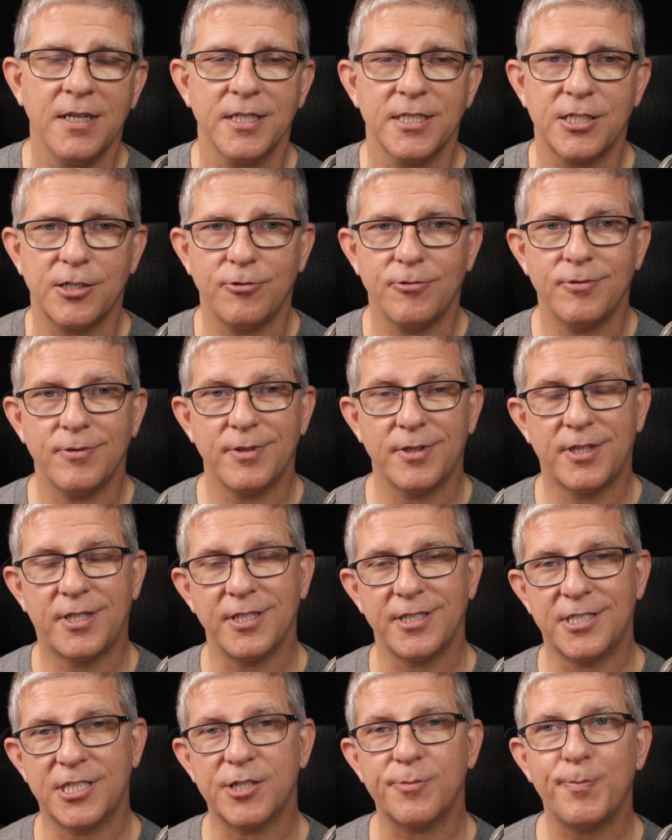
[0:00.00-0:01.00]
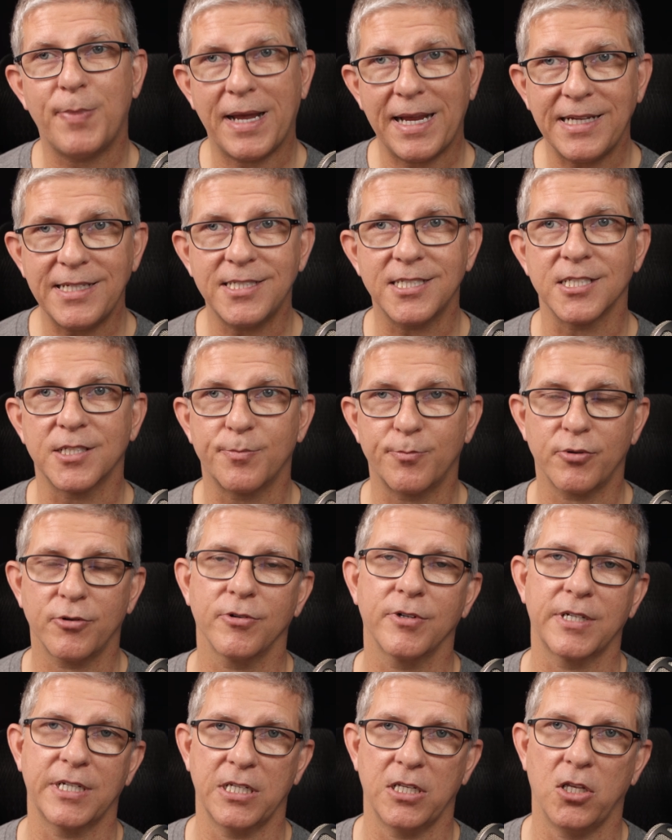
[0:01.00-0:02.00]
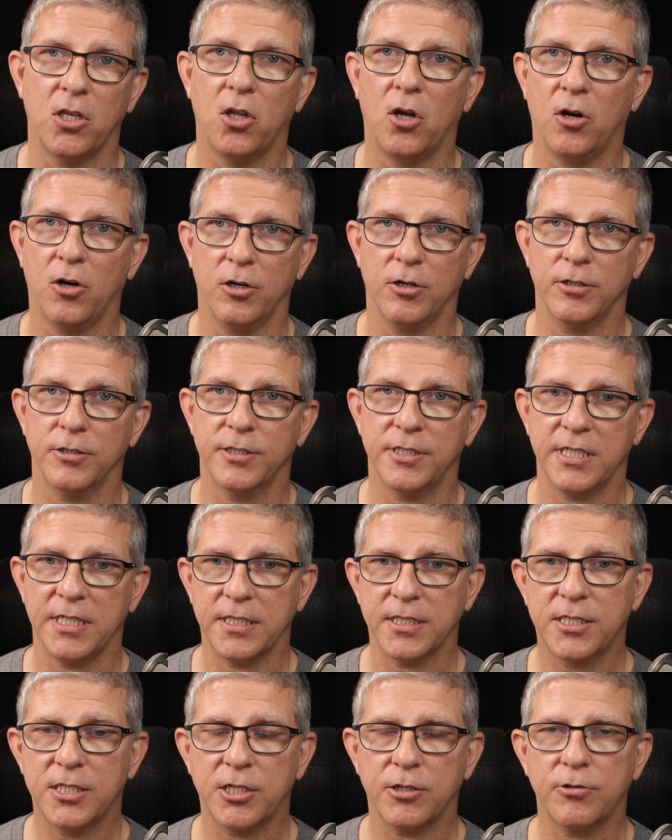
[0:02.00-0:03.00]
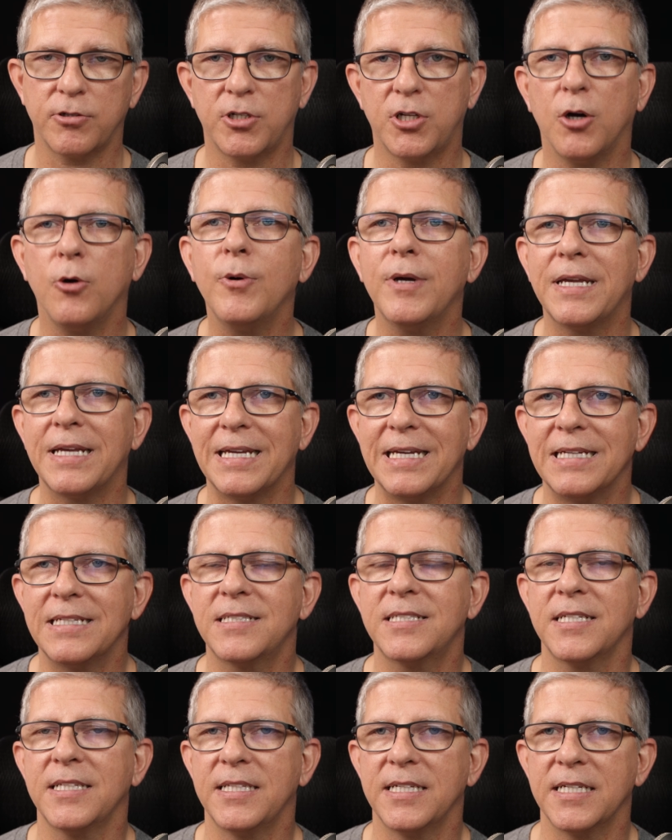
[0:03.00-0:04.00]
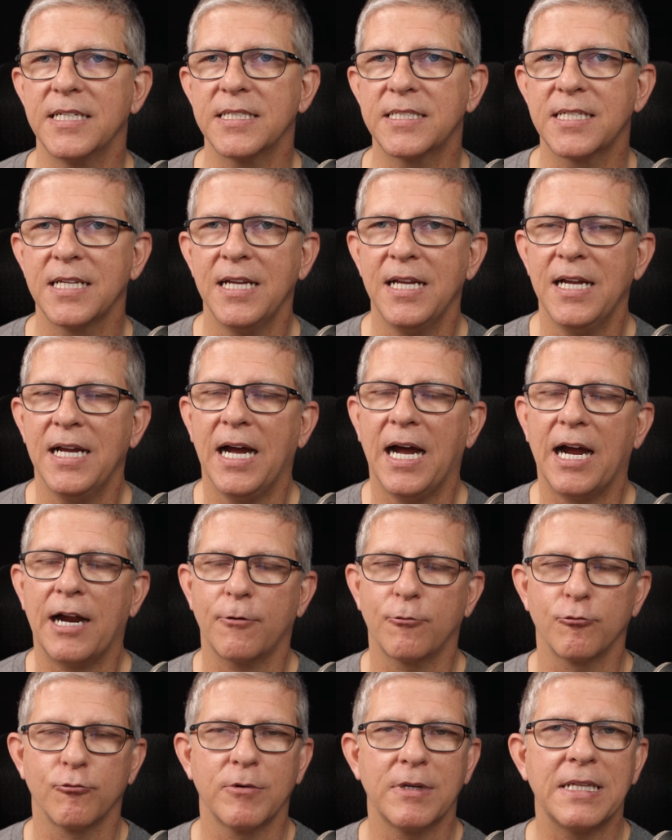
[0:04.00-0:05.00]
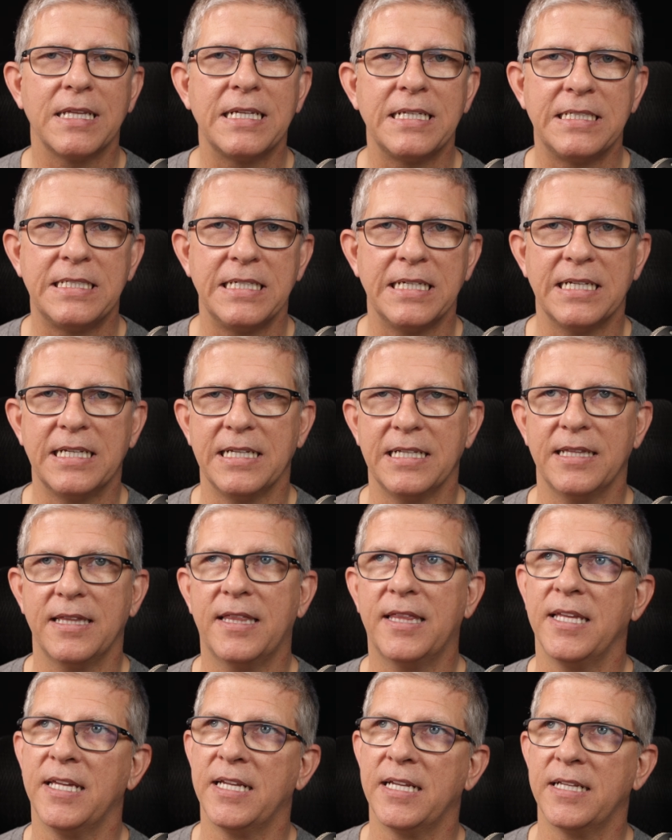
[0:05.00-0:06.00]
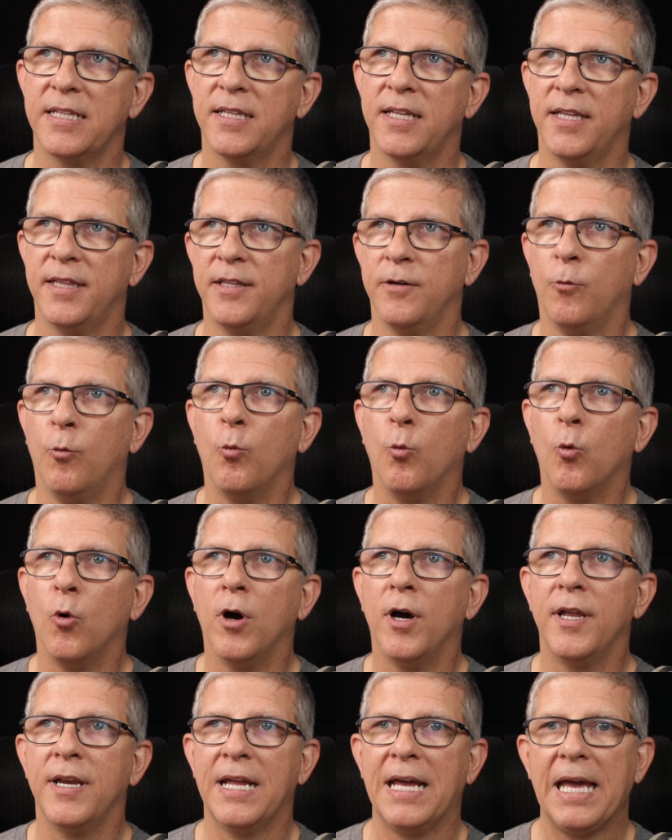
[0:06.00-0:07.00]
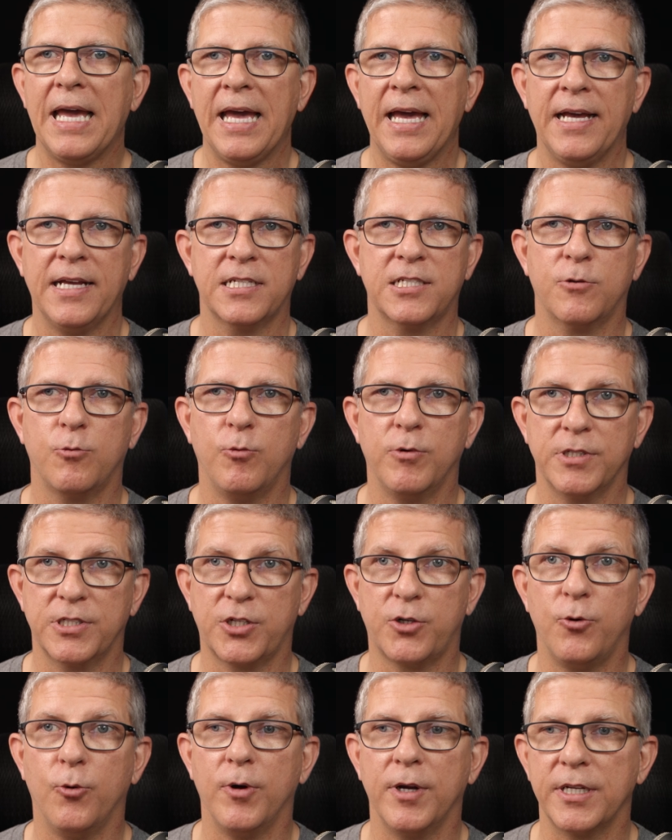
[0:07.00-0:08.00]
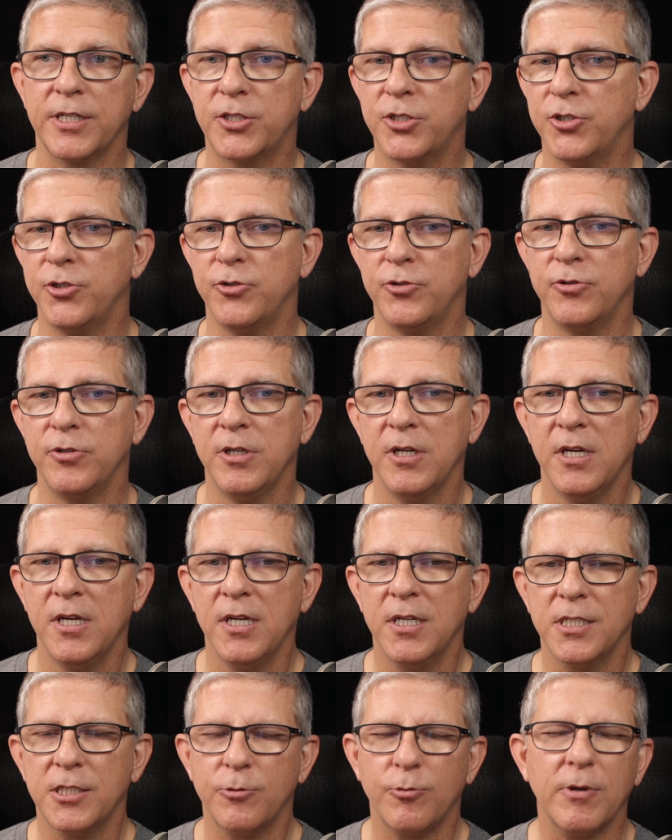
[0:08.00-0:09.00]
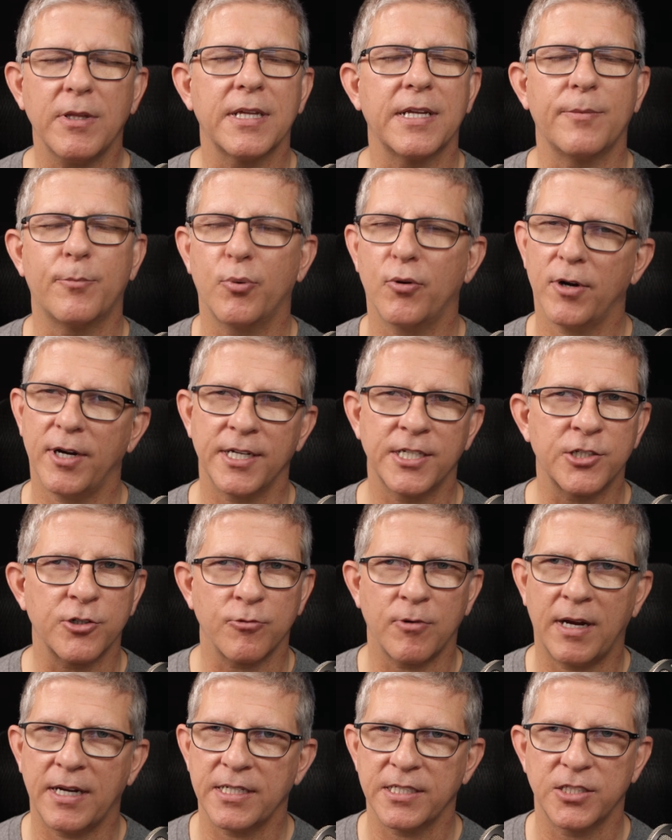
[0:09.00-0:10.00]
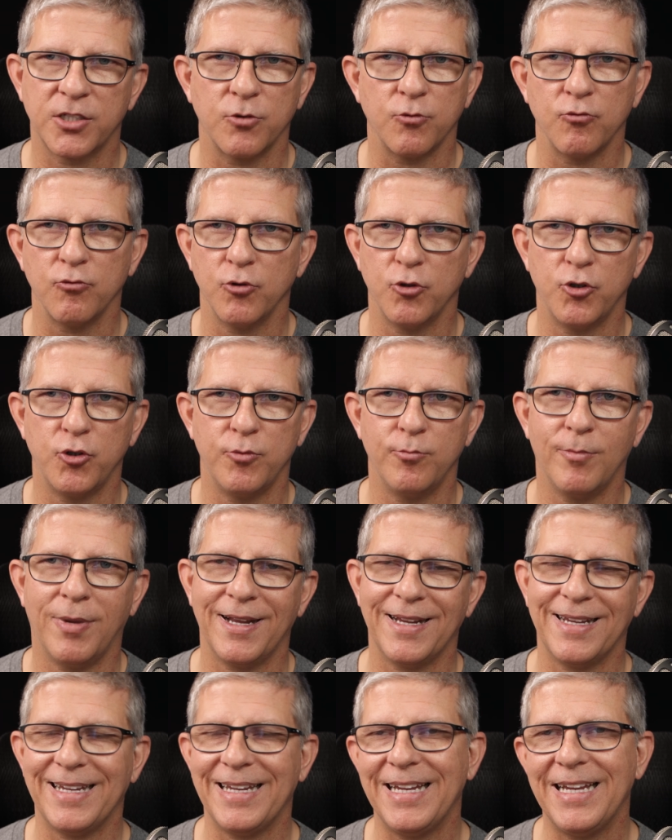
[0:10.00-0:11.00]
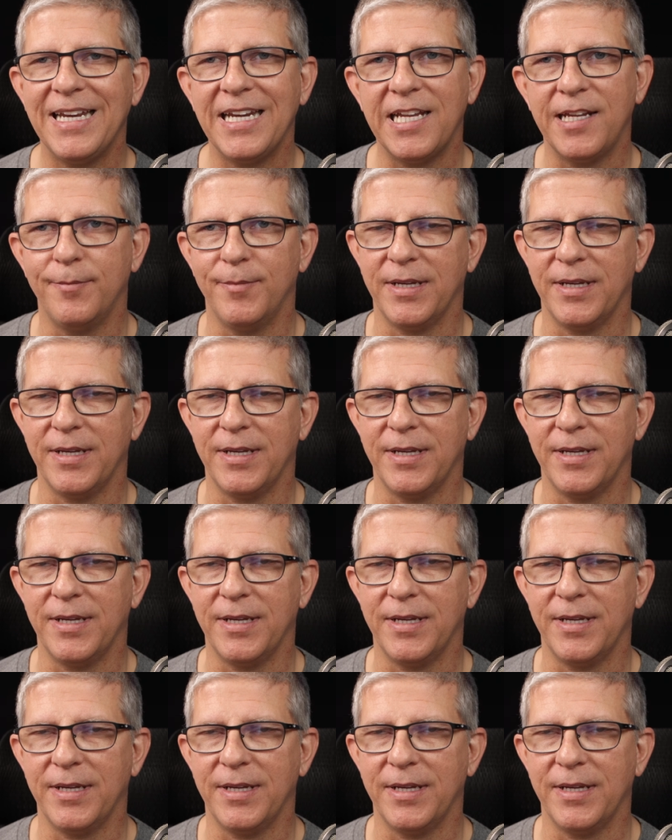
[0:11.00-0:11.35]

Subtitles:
So the space is pretty large, and so going into this, I really didn't think that the 1S was going to really pressurize the room by any